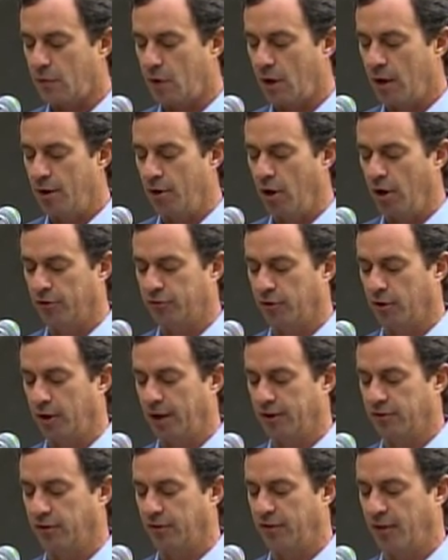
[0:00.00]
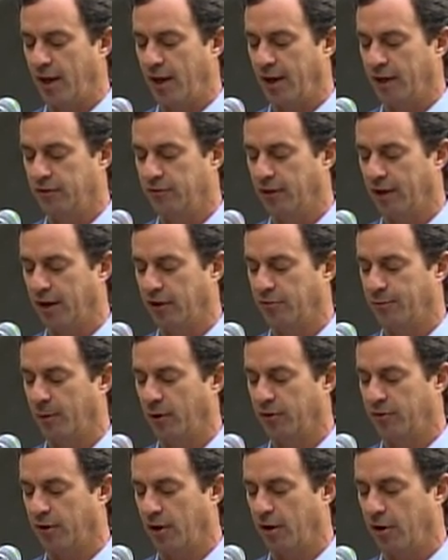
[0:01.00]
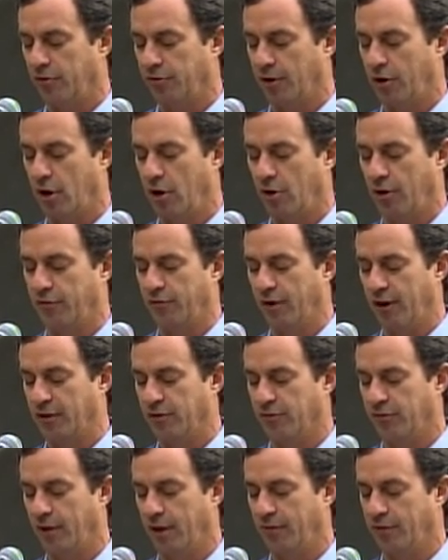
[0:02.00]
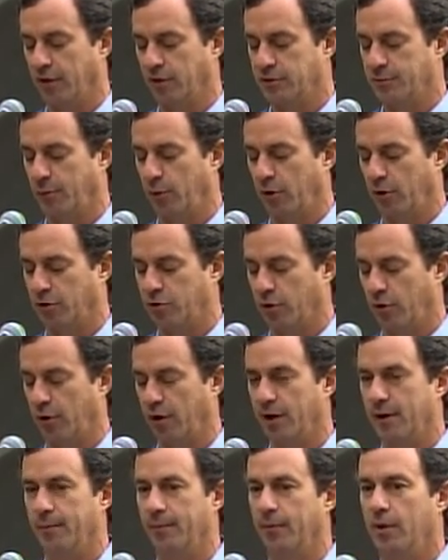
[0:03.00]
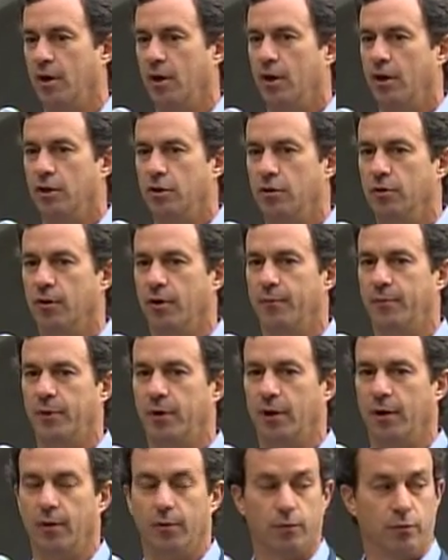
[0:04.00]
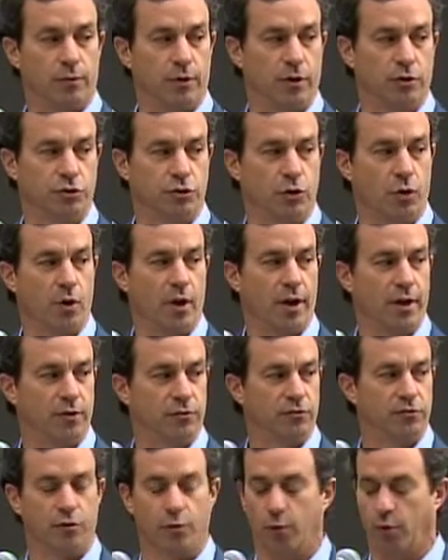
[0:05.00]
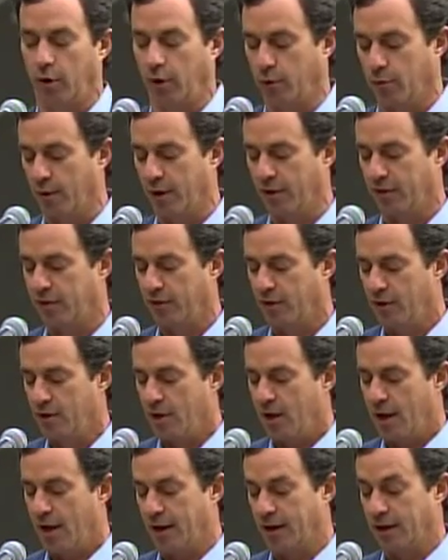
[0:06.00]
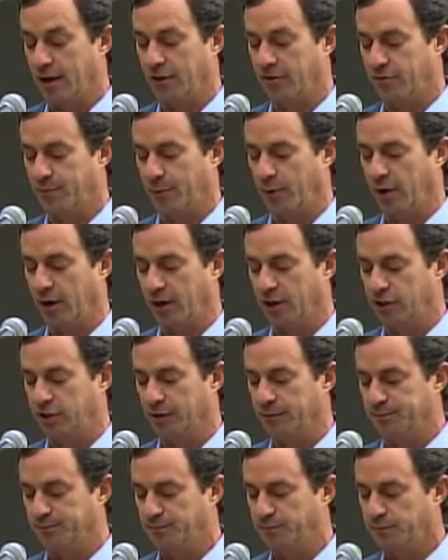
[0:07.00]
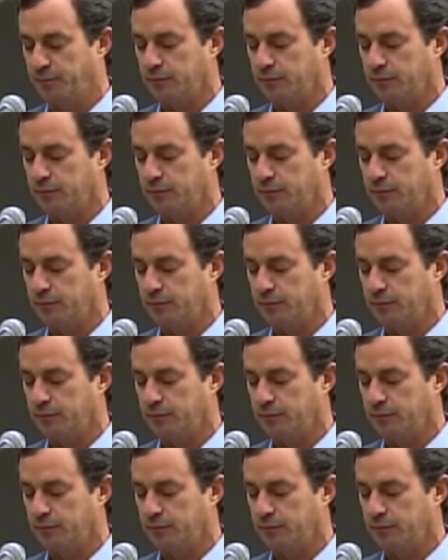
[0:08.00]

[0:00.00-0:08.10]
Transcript: I'd also like to thank Dennis Bartels and all our friends at the Exploratorium. You have been a real joy to work with and an inspiration.